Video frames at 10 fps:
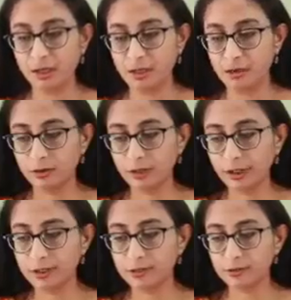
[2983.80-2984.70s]

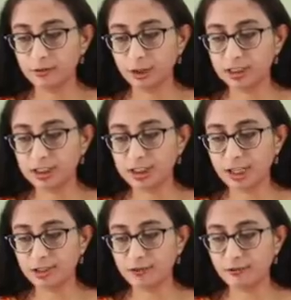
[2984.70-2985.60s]
Okay, so what is the
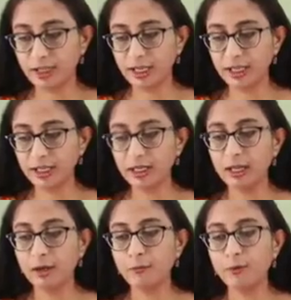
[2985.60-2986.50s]
charge of DNA?
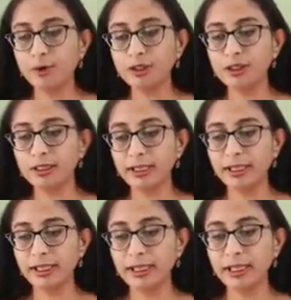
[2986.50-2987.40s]
Both
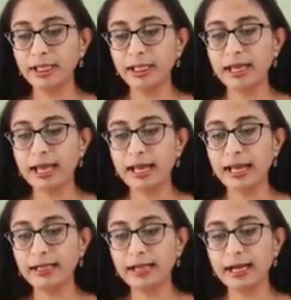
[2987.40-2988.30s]
DNA
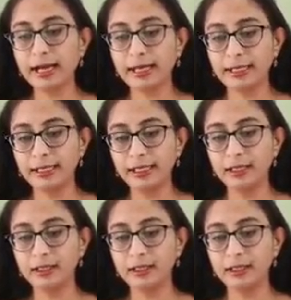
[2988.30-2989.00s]
and RNA